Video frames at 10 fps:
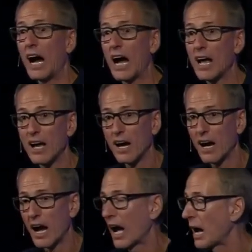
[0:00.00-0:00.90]

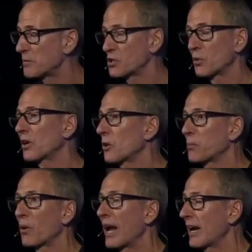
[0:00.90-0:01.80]
I'm sure you're
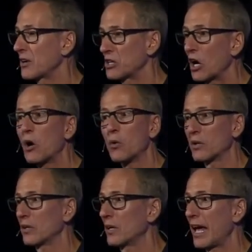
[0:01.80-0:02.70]
praying on your
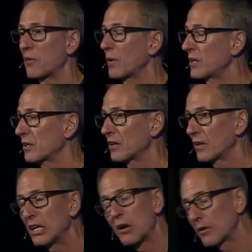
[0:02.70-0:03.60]
own. And when you're
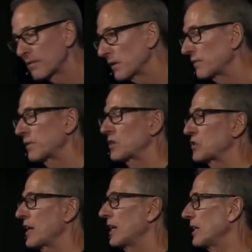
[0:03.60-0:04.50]
feeling
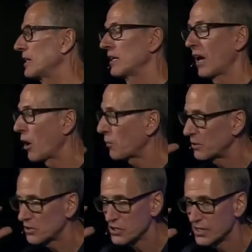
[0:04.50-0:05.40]
frustrated, I hope
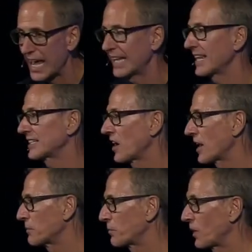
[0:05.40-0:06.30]
you're just taking that to
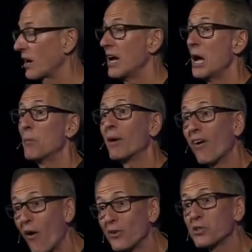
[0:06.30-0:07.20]
God in prayer.
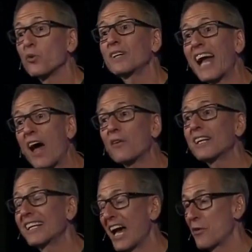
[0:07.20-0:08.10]
But also
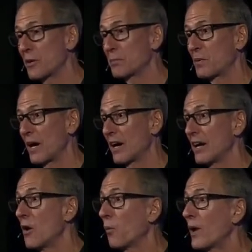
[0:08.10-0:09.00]
gather together in
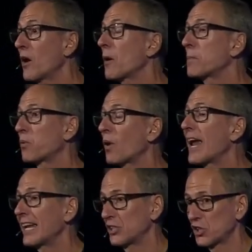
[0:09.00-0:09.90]
prayer. We are a
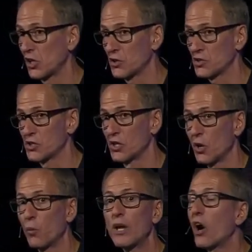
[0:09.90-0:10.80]
praying church.
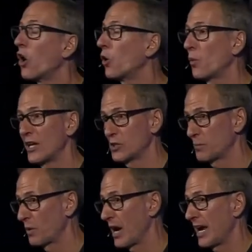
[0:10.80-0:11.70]
We
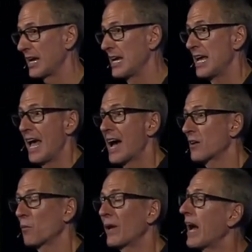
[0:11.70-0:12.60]
always pray.
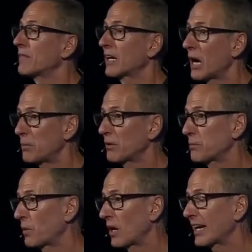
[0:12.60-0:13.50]
And we have a couple
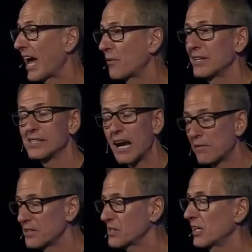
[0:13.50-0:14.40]
of prayer gatherings
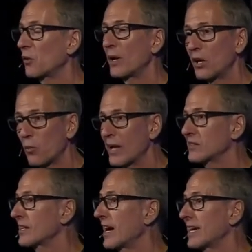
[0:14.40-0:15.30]
every single week,
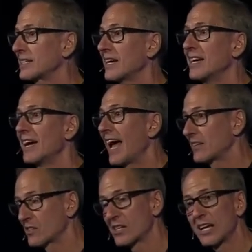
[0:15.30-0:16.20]
Wednesday night
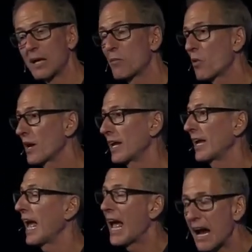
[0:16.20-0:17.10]
and Sunday
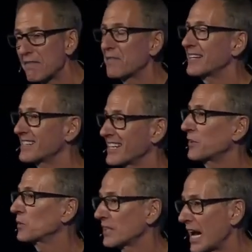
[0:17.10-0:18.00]
morning. Every
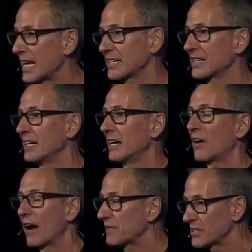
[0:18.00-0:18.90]
single night
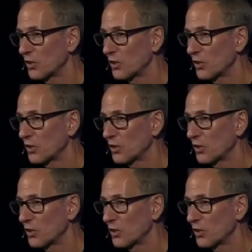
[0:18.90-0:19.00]
or every